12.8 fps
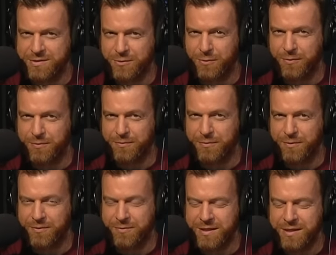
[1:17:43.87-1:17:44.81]

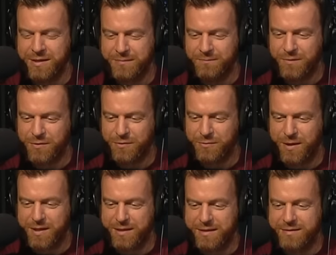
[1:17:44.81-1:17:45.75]
quote-unquote,
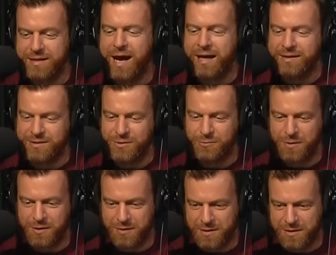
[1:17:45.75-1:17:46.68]
threatening not to
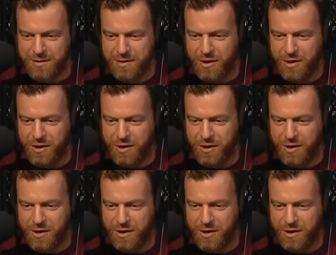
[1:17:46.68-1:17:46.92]
work.